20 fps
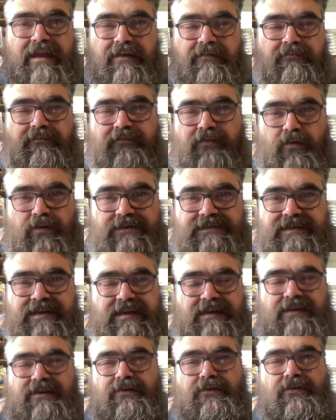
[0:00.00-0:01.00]

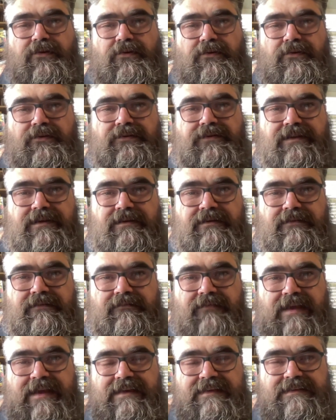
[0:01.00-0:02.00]
14-year-old
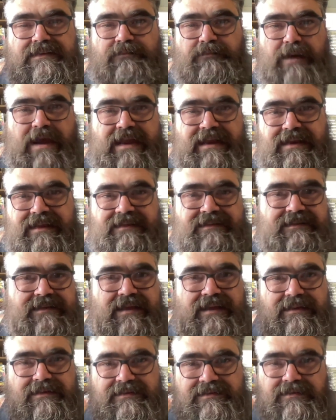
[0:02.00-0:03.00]
like spidey
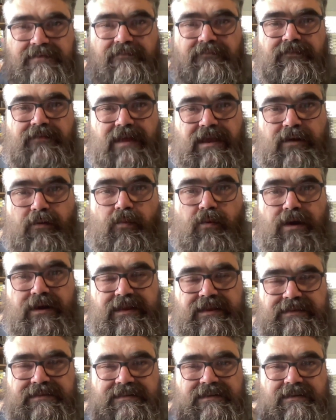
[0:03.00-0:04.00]
sense of like
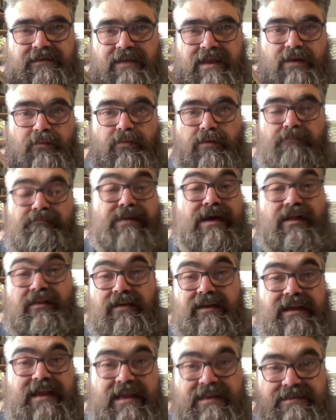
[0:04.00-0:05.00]
wanting to like rebel
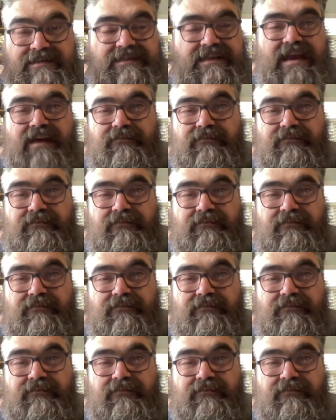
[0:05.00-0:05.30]
against